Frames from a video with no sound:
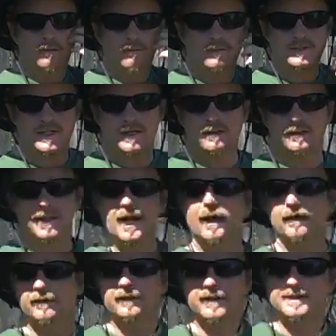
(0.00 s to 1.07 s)
What's that? Yeah,
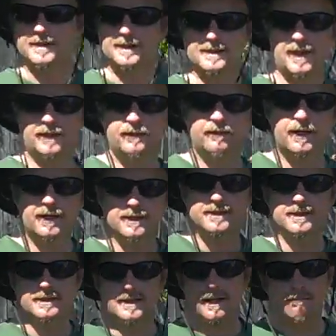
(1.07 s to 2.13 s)
that's exactly right. It's
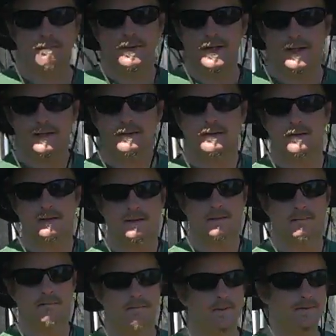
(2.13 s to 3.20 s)
the same plant,
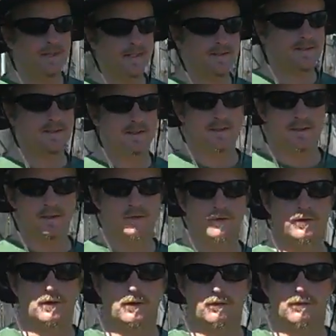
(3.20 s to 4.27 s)
but that's the
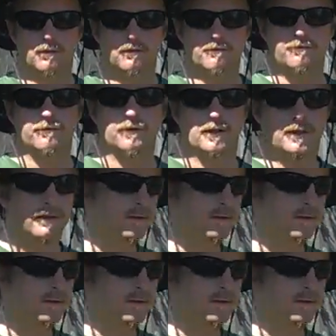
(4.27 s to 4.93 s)
Creole word for it.